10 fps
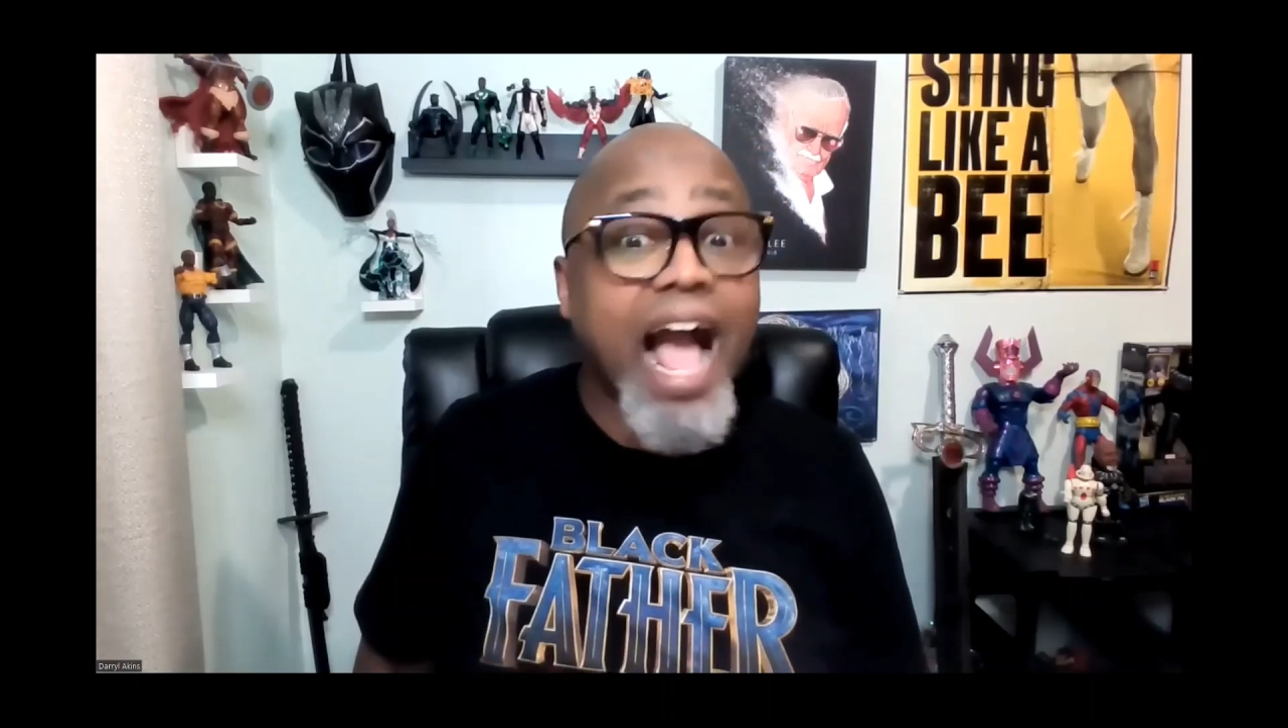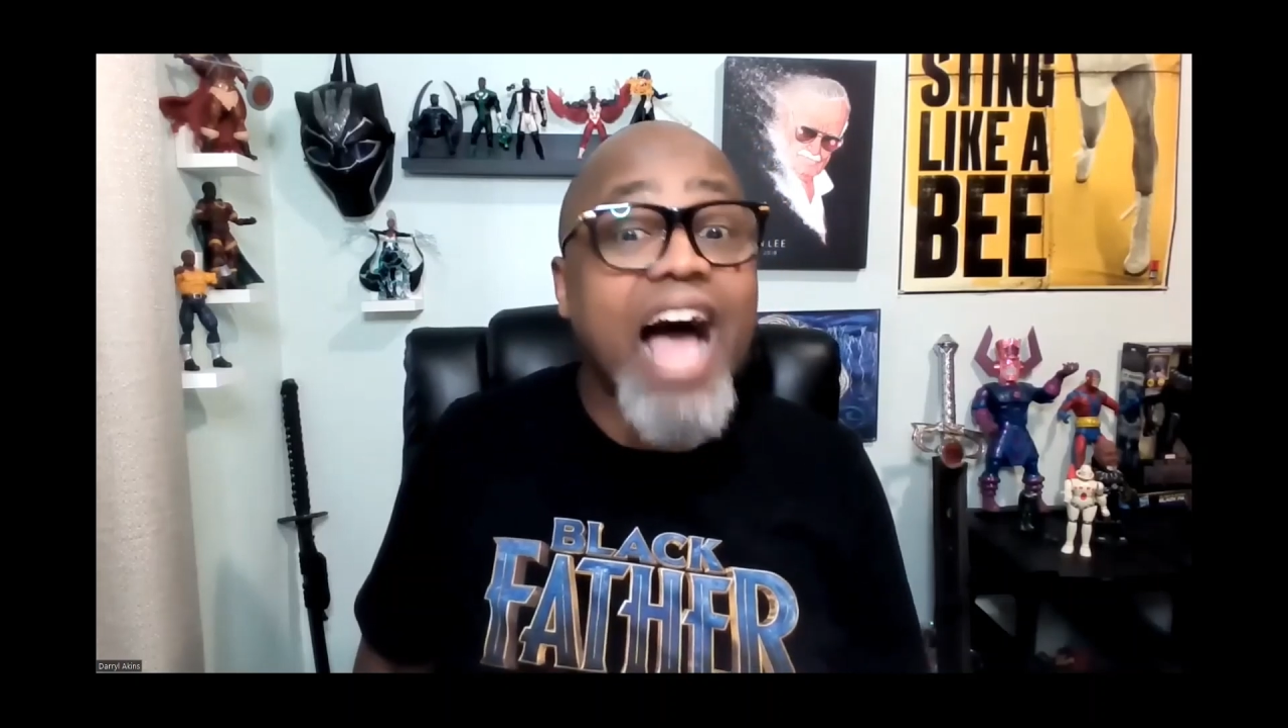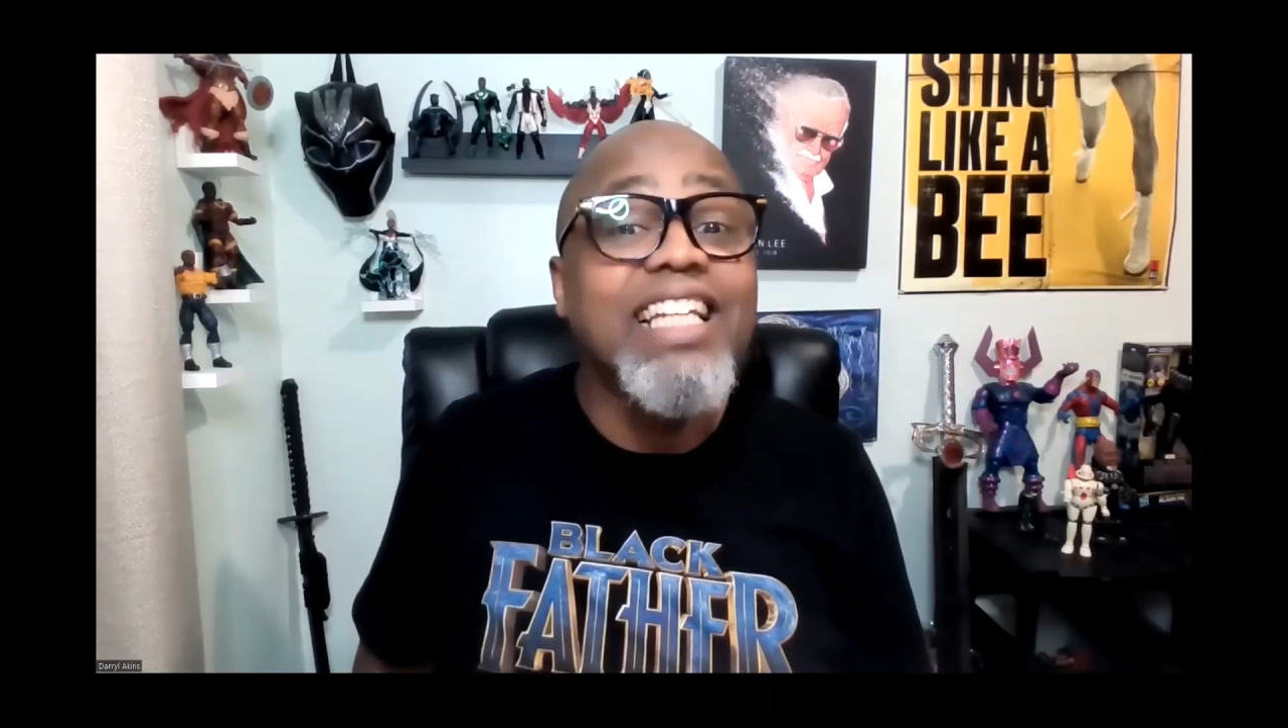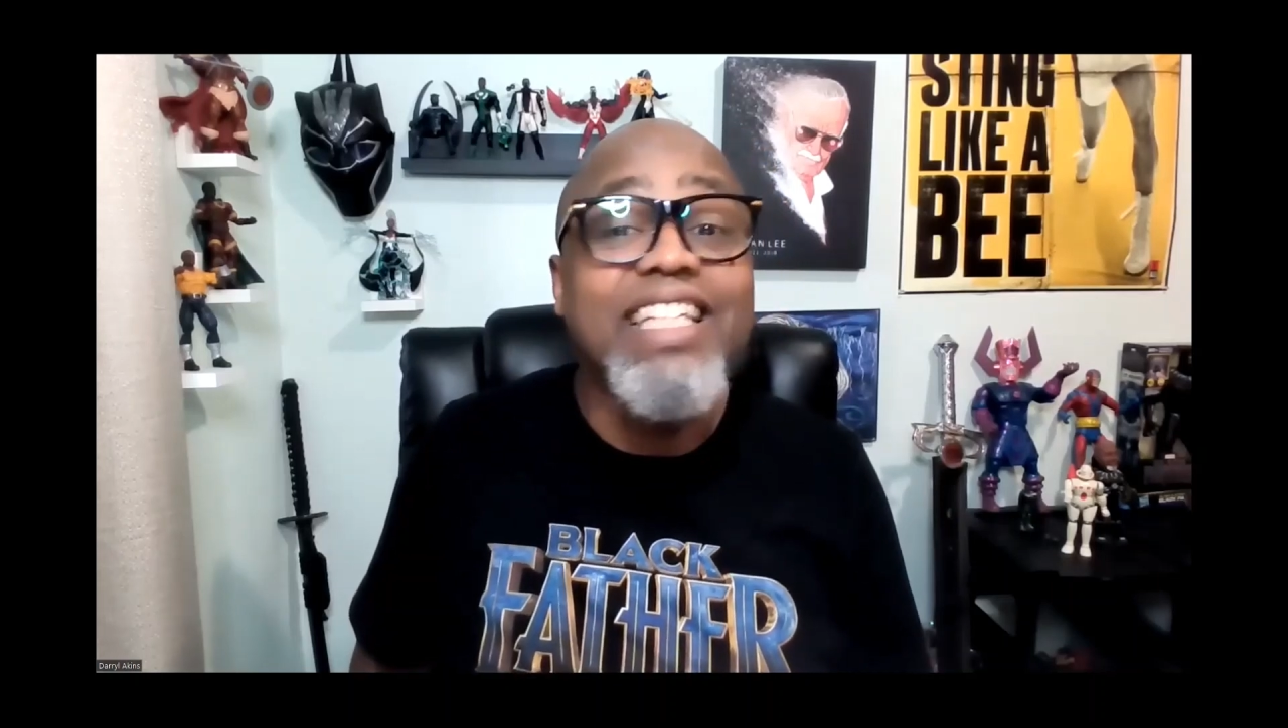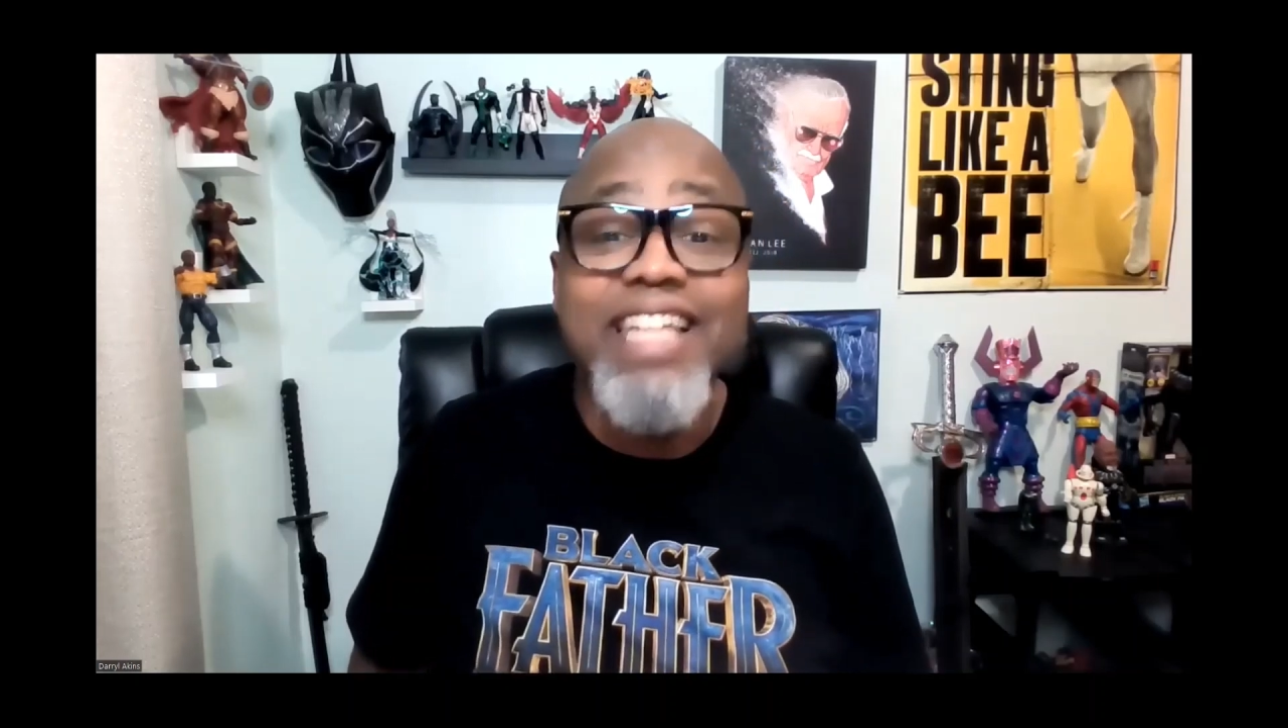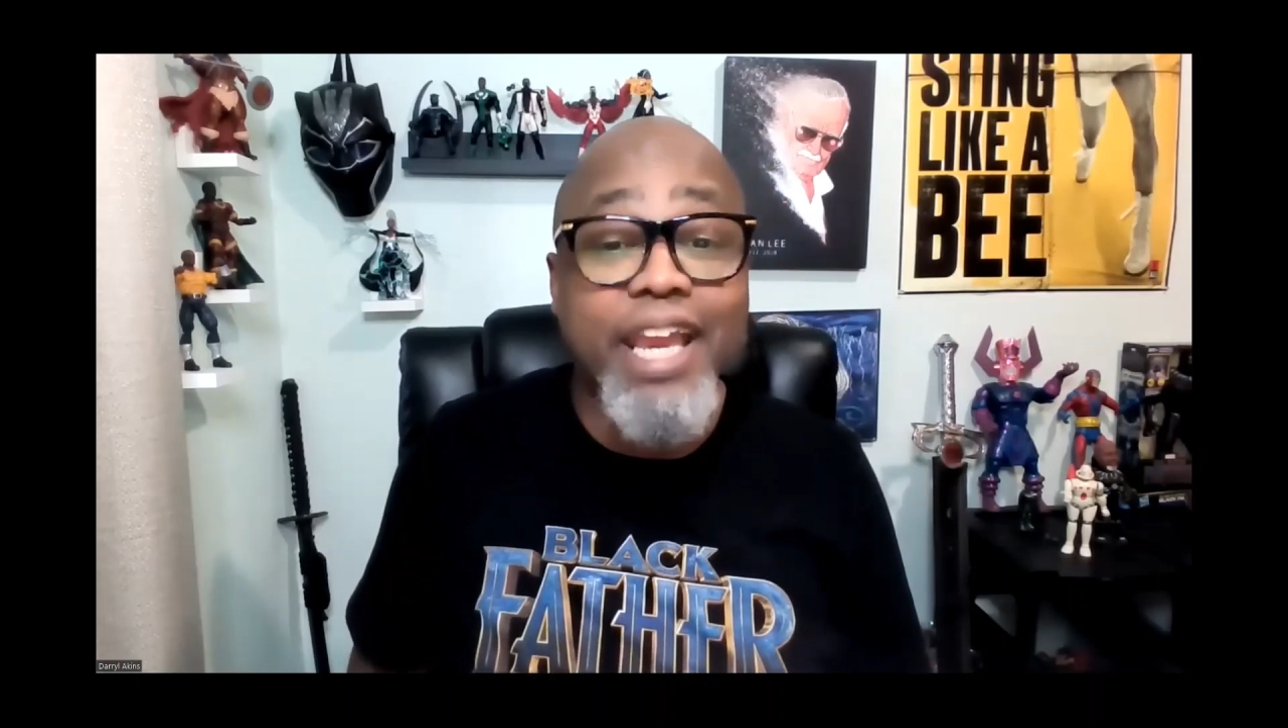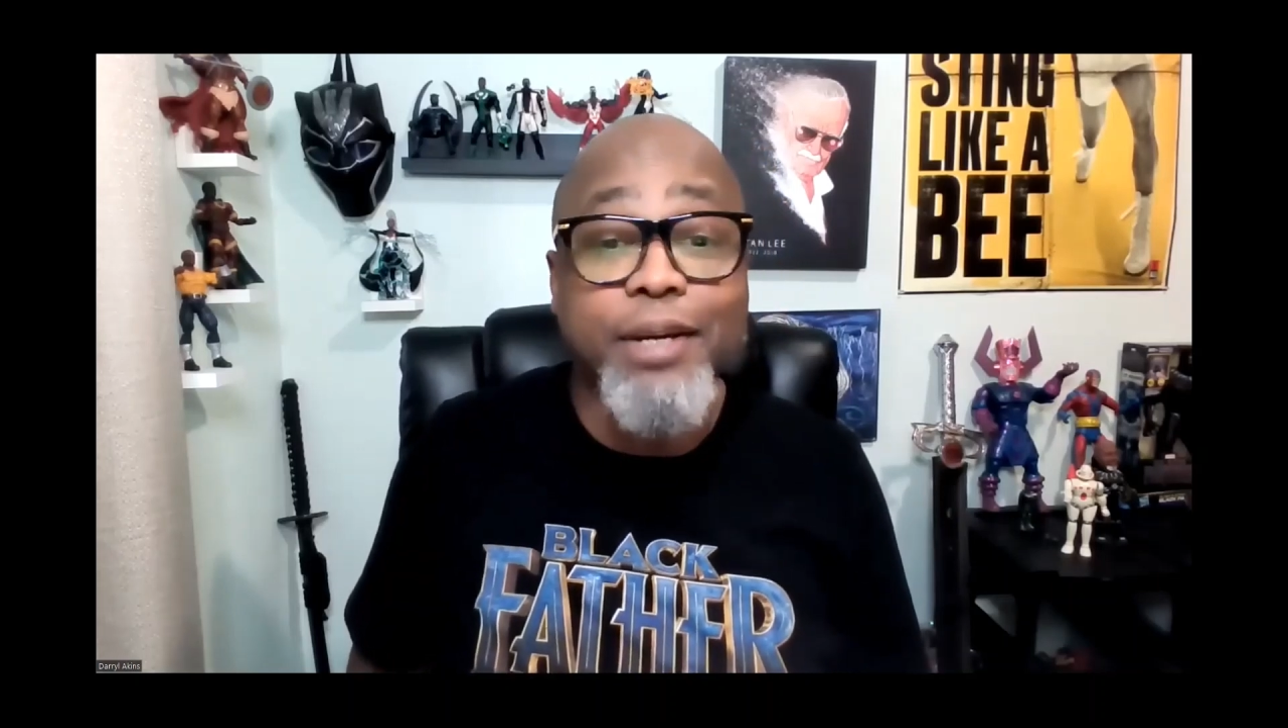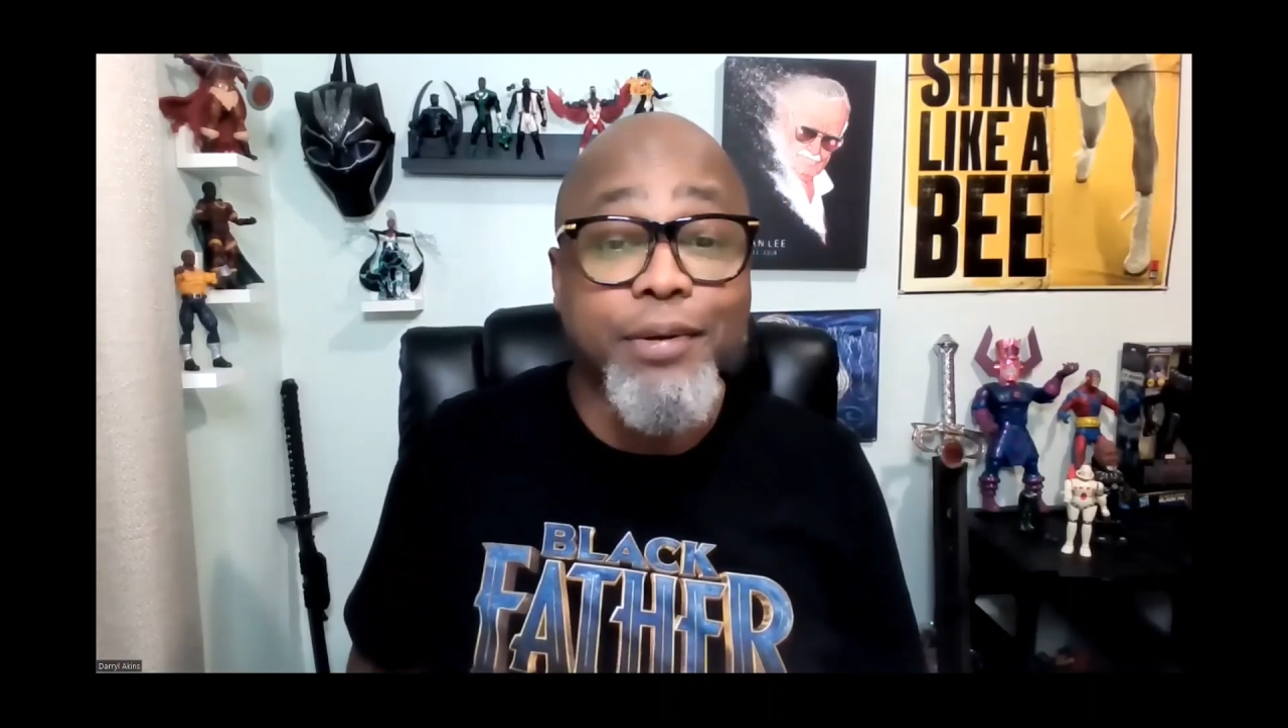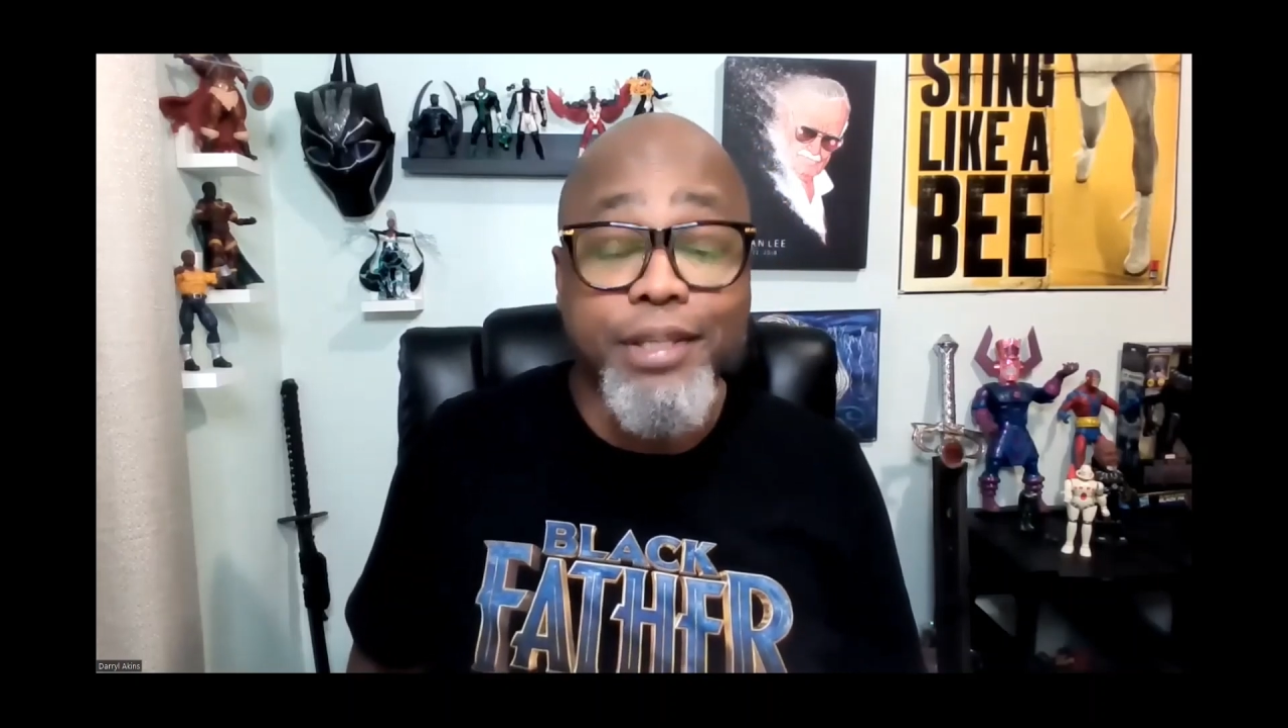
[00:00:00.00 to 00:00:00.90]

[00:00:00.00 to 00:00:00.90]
I dare